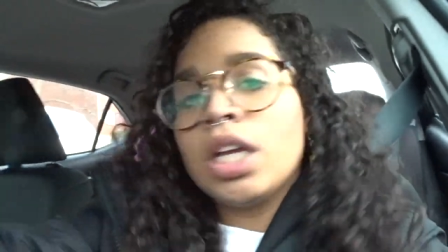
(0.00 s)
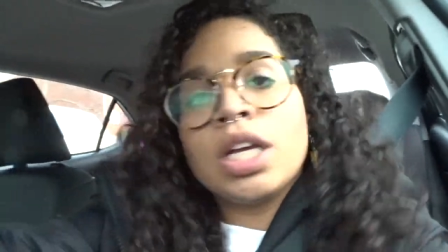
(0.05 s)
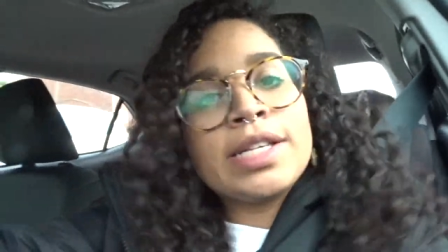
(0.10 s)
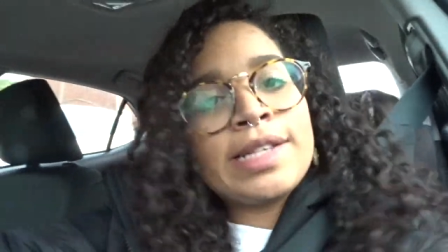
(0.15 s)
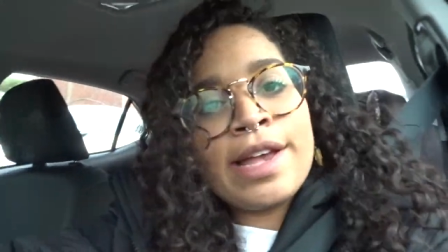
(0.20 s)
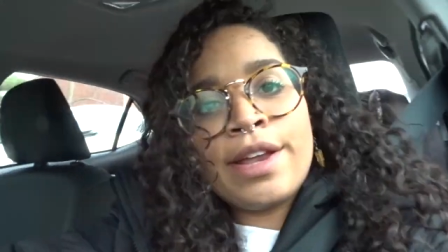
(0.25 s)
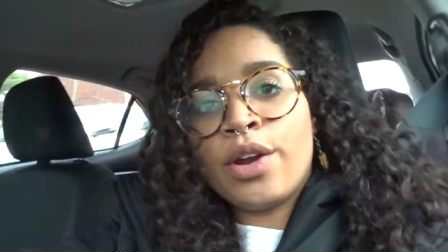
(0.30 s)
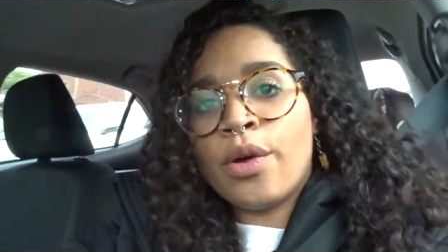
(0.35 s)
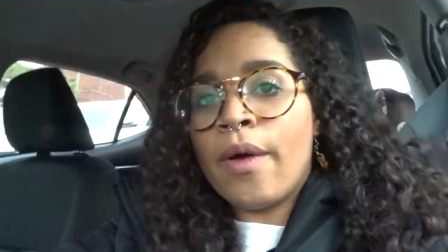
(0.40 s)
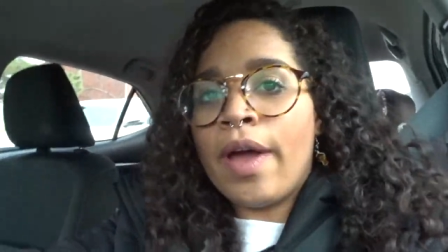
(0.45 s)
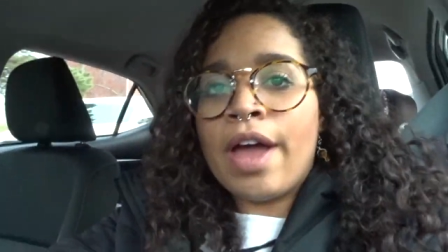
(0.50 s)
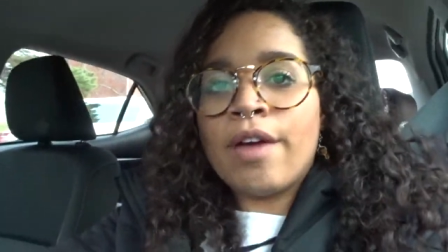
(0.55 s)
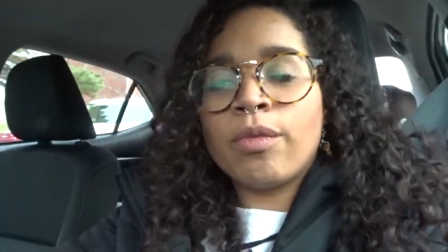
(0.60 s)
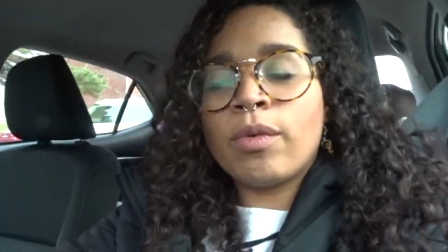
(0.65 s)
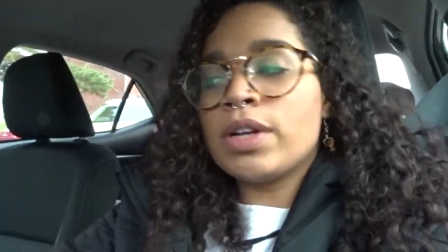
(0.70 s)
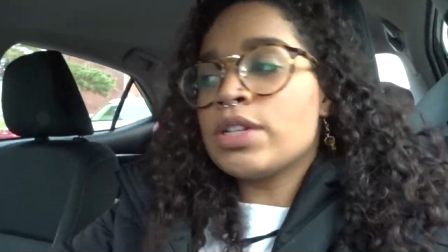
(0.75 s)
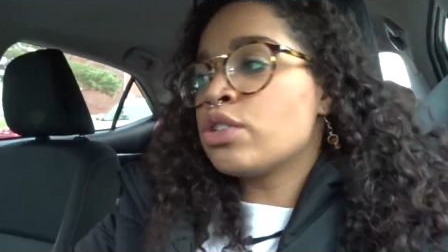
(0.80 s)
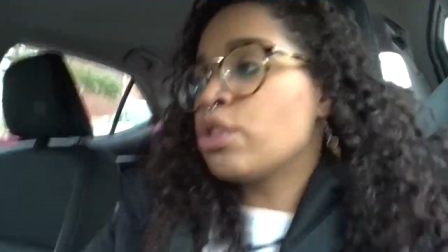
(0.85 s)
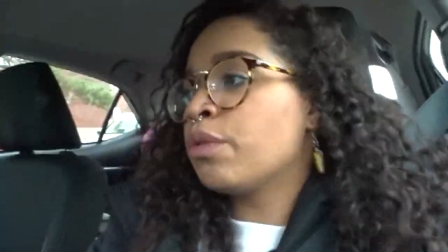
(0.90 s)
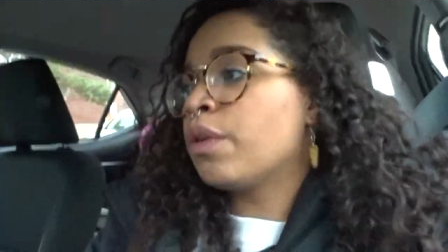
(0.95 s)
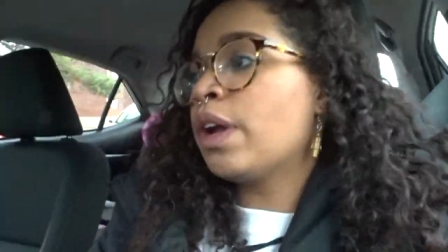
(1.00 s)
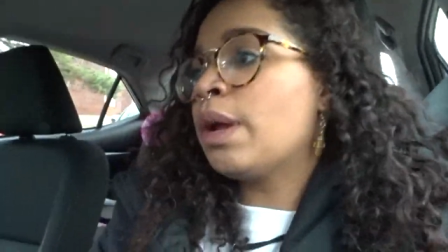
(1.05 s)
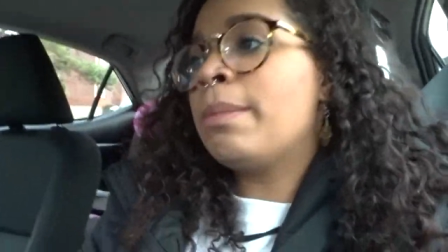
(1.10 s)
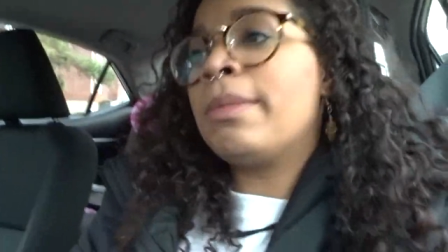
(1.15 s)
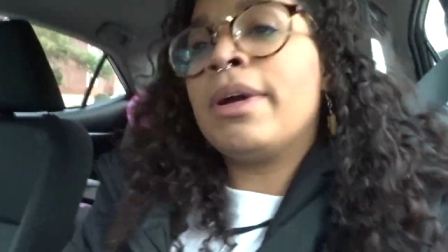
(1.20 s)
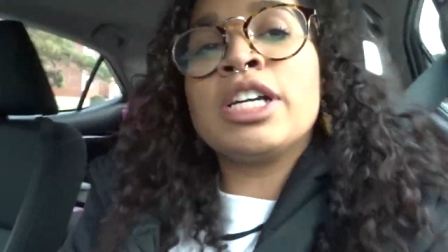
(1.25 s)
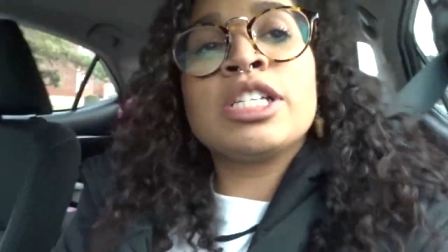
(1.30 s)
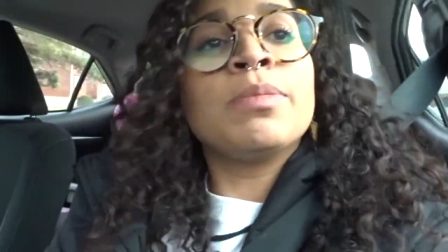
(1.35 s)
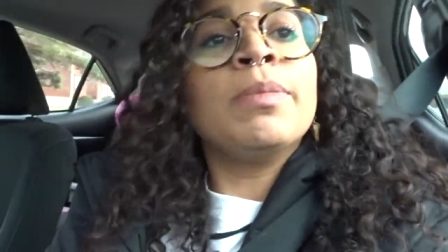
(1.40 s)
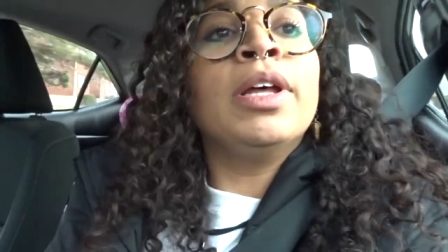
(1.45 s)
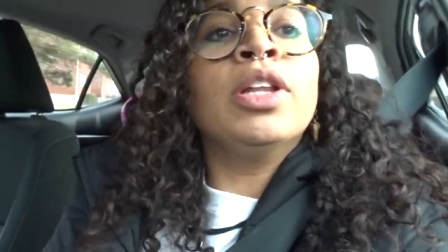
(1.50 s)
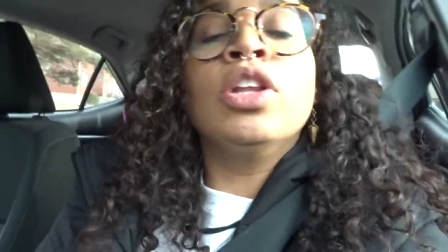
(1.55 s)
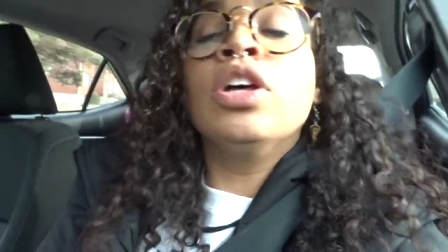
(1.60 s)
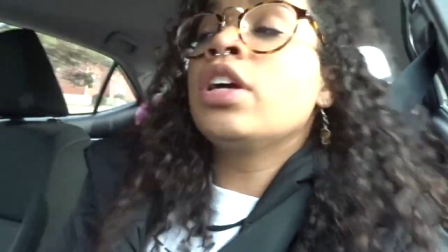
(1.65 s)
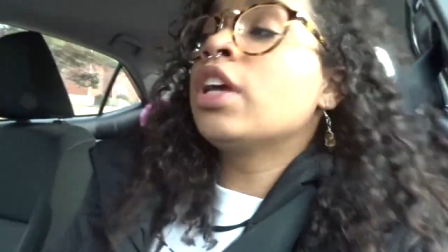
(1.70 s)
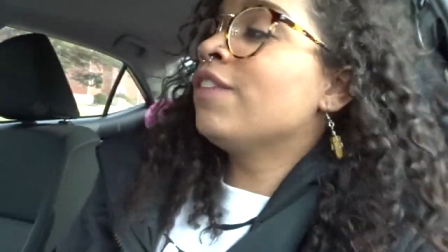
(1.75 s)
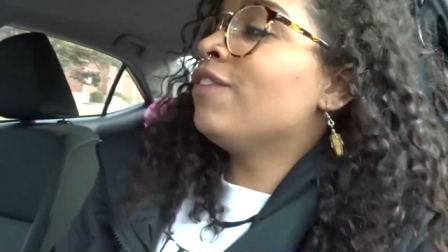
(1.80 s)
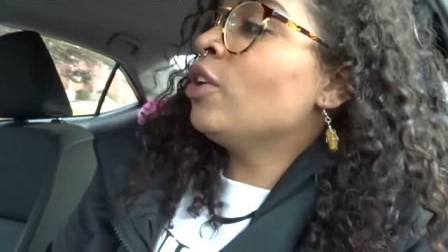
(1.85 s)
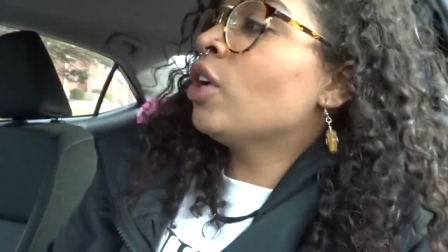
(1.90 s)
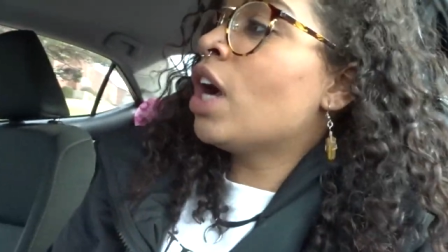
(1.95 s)
because I don't have rental reimbursement.
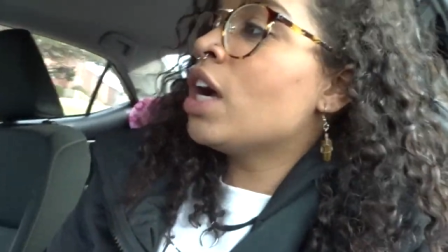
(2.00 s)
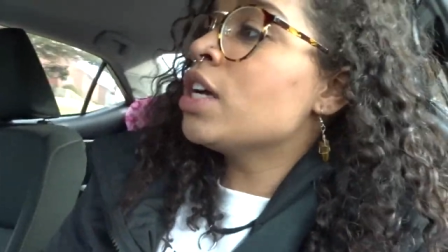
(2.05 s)
Look, if you